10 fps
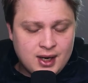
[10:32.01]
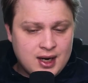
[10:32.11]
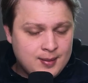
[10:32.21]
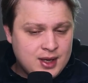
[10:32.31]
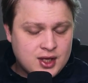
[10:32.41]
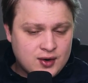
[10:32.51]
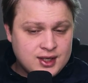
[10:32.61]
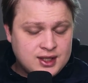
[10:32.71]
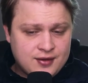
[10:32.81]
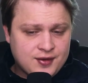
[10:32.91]
But I mean, there
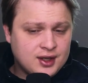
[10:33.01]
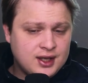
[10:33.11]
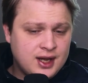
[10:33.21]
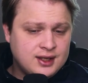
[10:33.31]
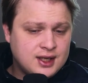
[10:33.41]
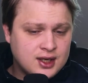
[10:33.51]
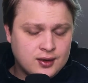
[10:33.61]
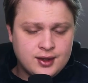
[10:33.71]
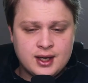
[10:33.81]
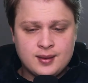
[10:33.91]
is definitely a
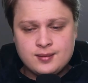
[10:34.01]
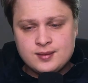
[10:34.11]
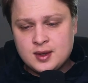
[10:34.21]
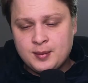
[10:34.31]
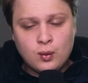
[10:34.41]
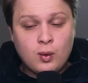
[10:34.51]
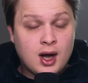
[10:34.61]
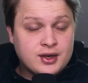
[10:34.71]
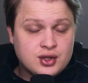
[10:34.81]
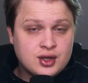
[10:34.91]
signal there, something to
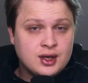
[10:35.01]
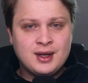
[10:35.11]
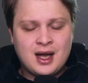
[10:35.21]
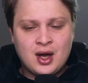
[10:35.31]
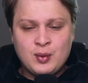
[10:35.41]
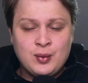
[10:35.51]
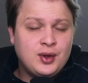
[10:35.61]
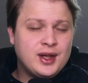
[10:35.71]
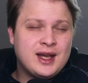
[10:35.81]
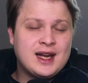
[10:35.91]
watch, but I wouldn't
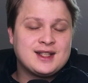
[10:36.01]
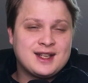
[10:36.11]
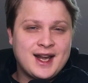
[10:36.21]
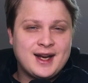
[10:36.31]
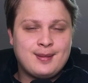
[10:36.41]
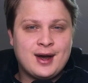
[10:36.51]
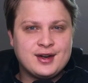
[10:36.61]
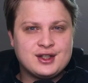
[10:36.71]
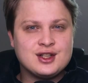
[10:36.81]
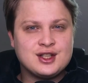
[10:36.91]
really get excited about
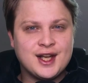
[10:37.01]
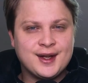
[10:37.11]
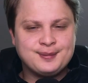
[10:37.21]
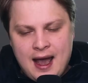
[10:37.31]
it just yet.